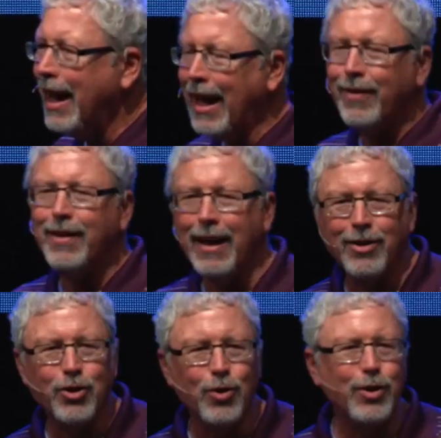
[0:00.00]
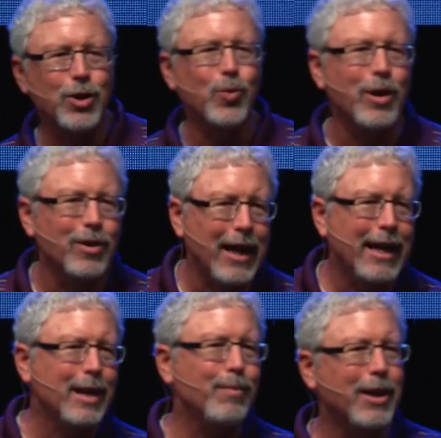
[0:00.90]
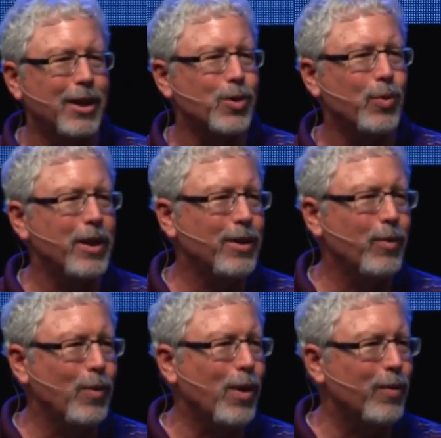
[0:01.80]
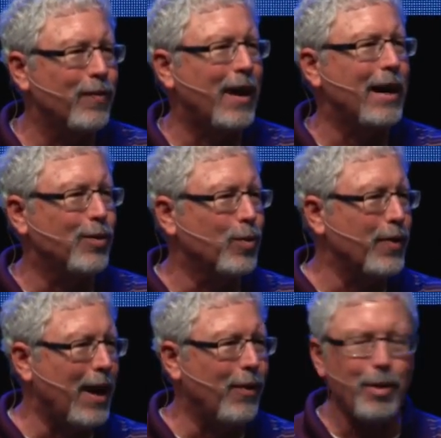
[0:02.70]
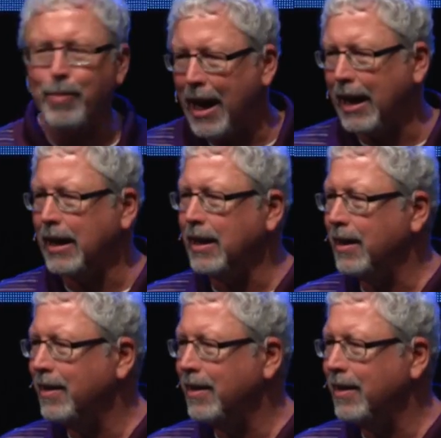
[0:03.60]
And, and the truth is, we don't like it because we, we want revival without the pain.